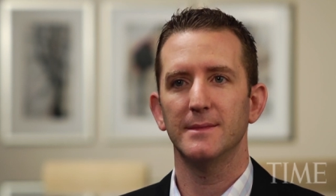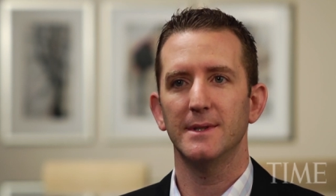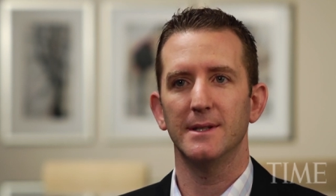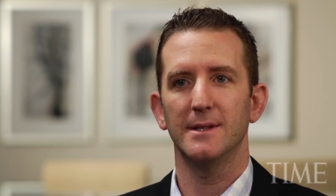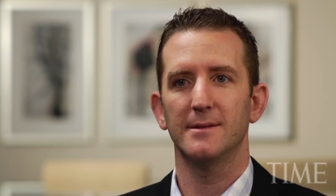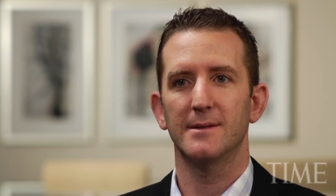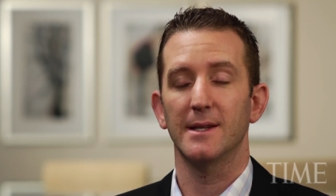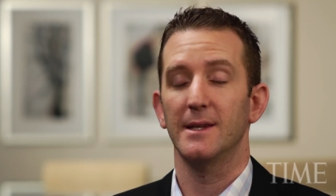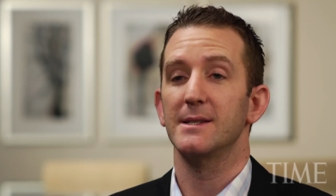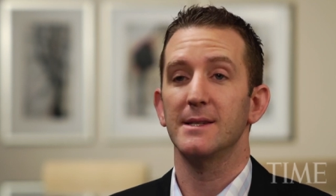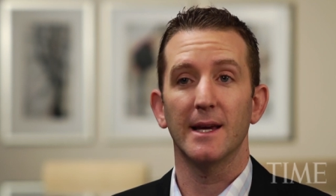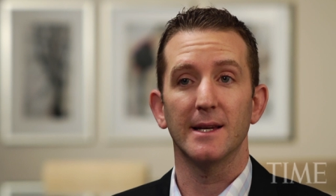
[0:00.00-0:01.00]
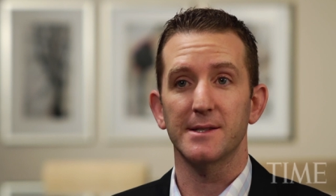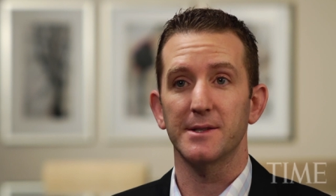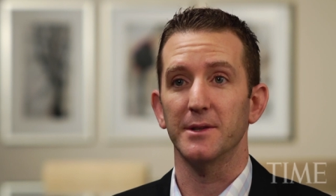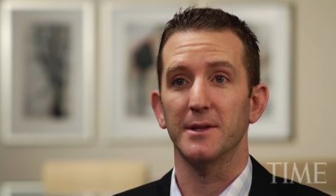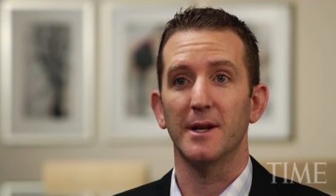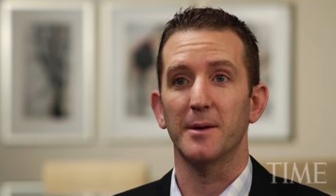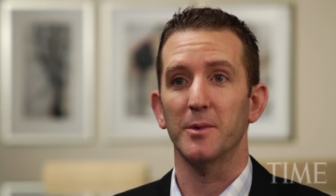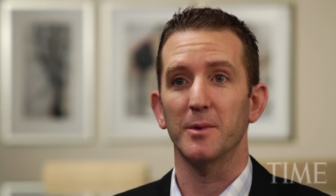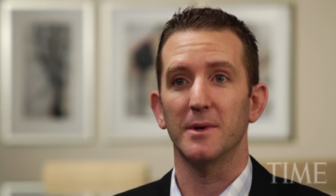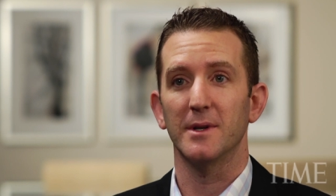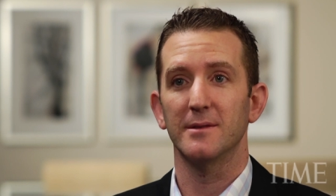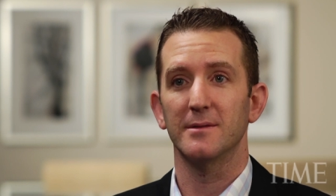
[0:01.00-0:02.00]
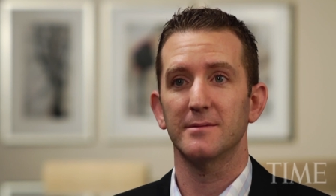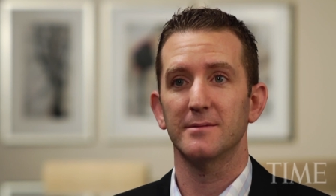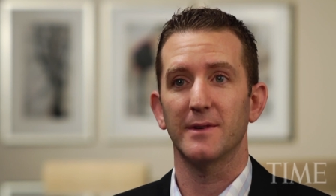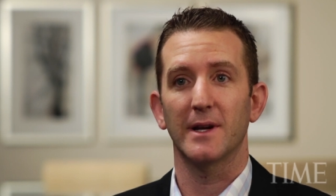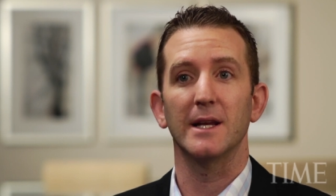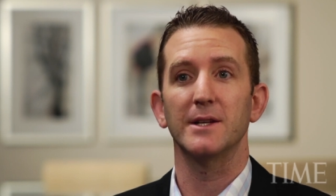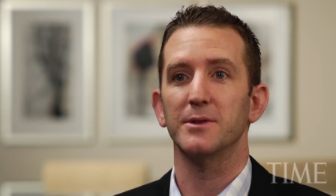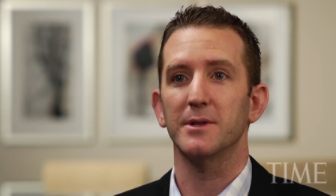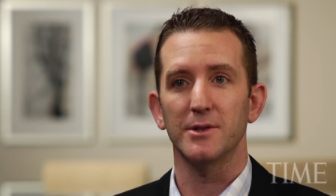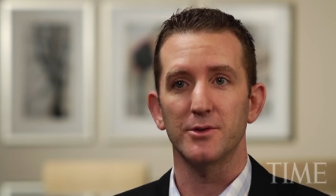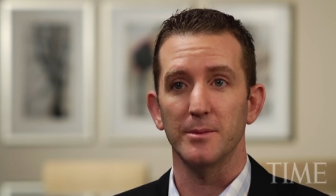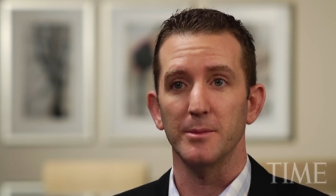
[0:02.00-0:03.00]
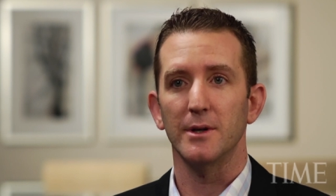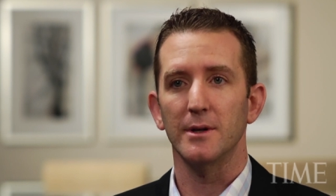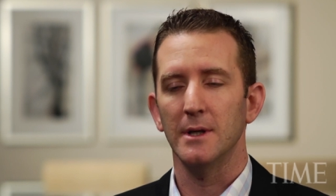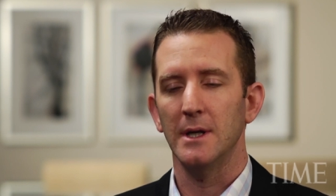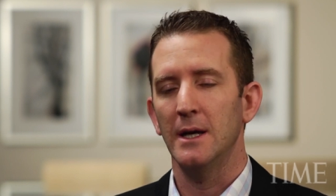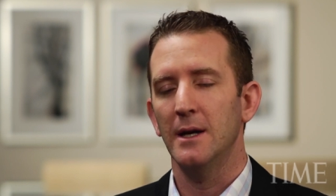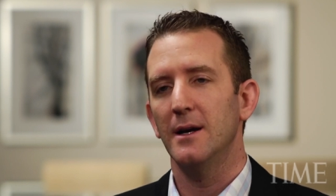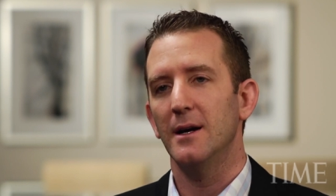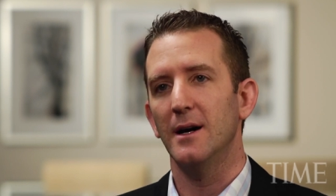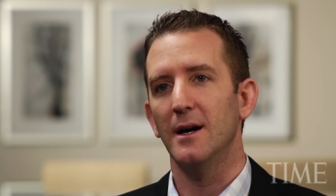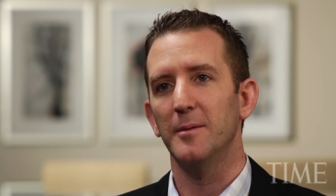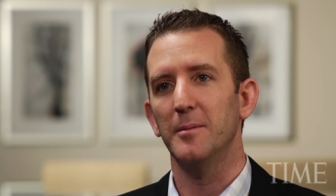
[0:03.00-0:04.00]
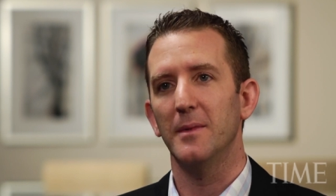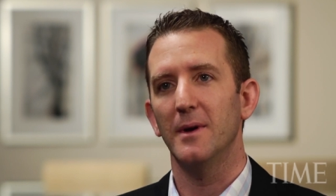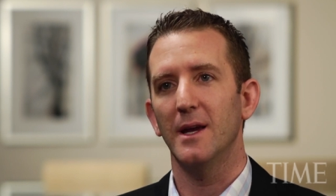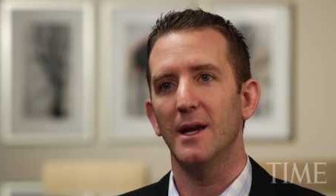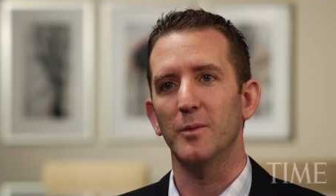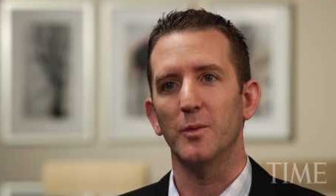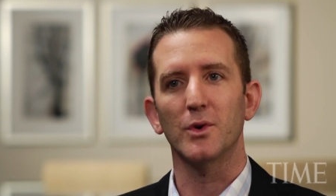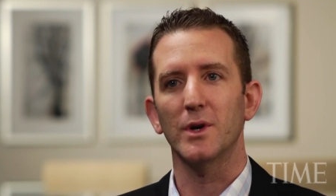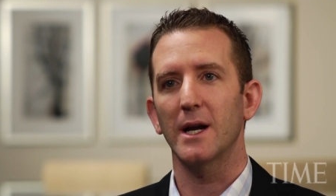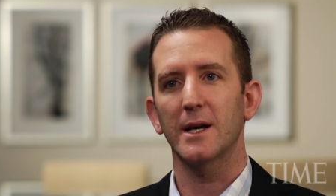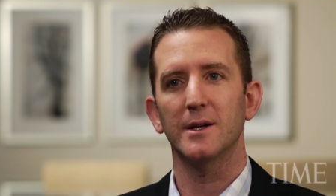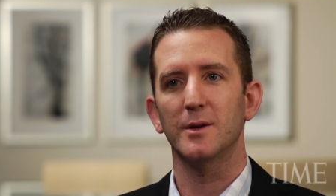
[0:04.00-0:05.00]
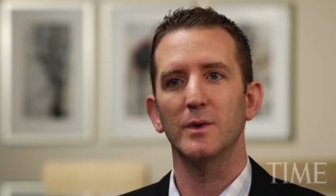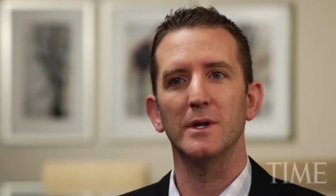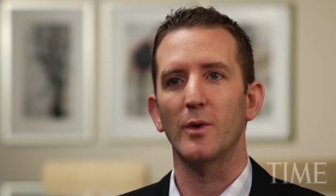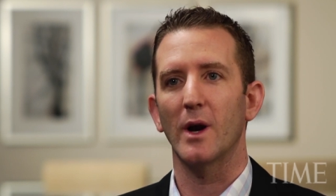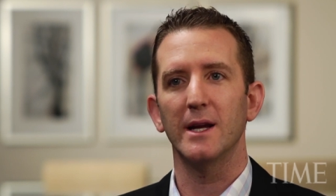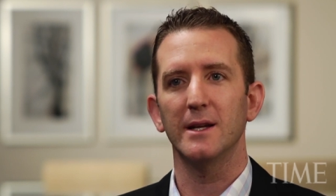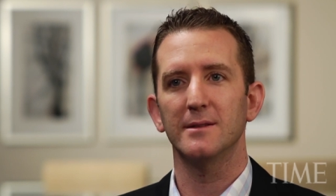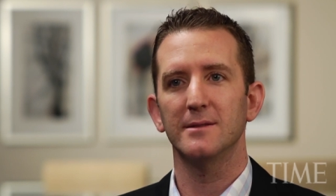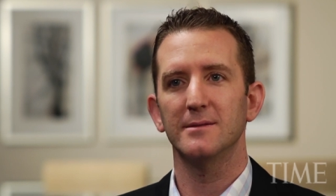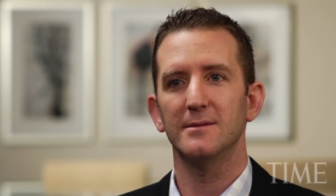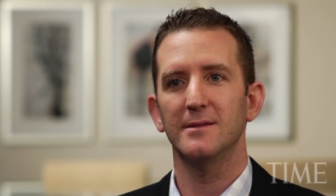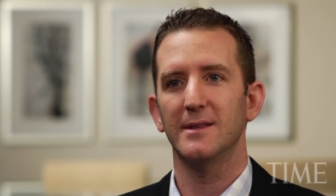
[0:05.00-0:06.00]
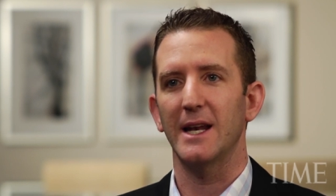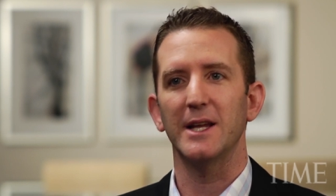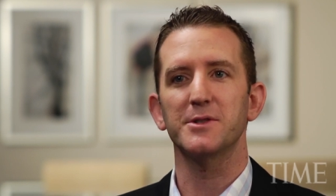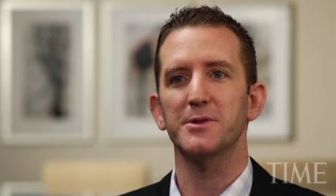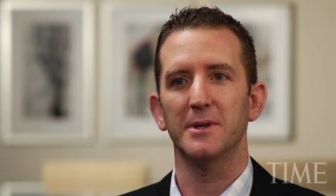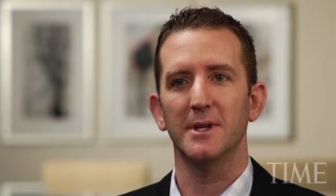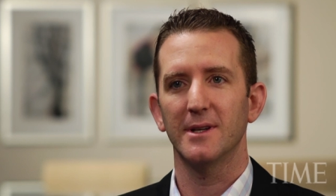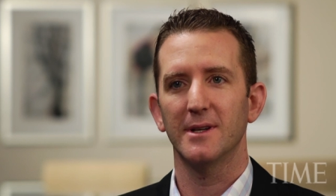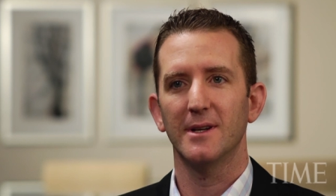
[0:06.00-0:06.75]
He, to this day, is still the number one financial contributor. Um, and we're not going to rewrite that history